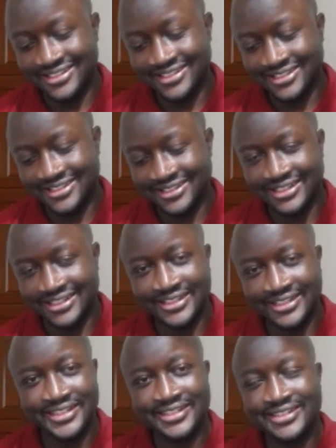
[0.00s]
Uh, I
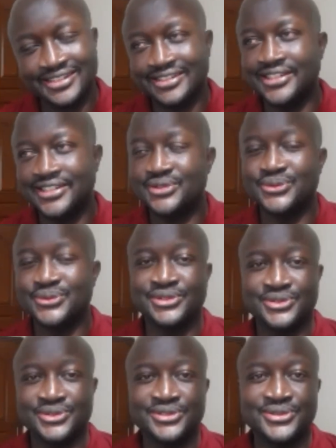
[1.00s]
think it
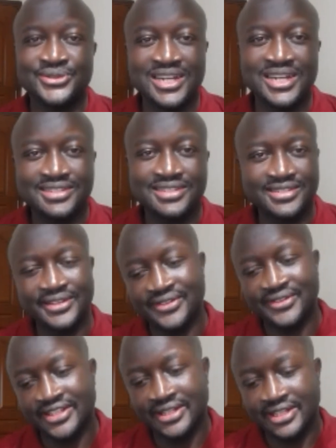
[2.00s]
was also asked
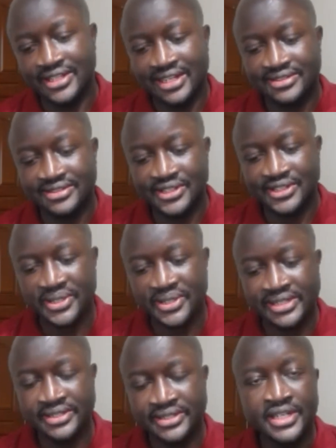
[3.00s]
even in the class that we
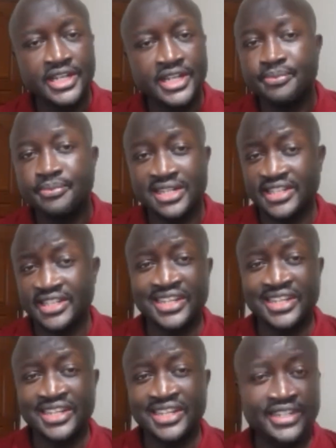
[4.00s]
had, but
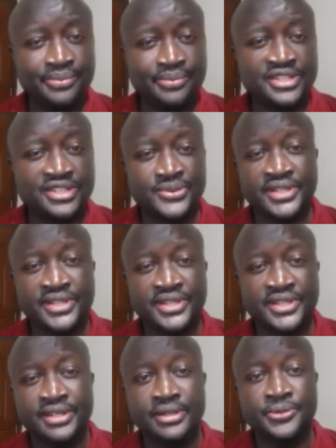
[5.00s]
ideally it depends with
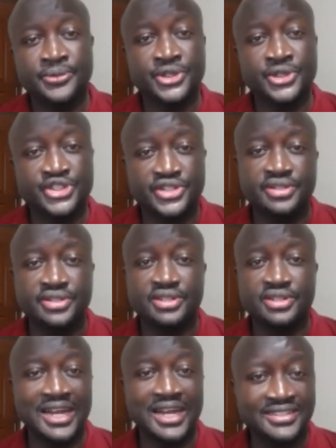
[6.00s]
uh, what
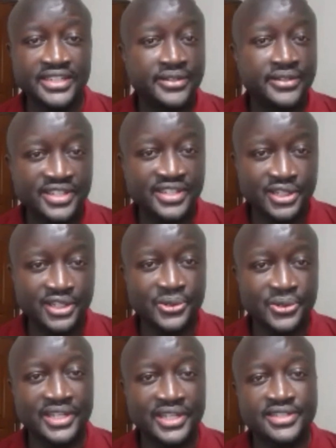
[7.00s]
as an investor
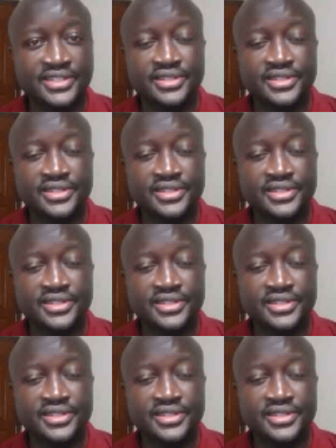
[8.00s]
looking at.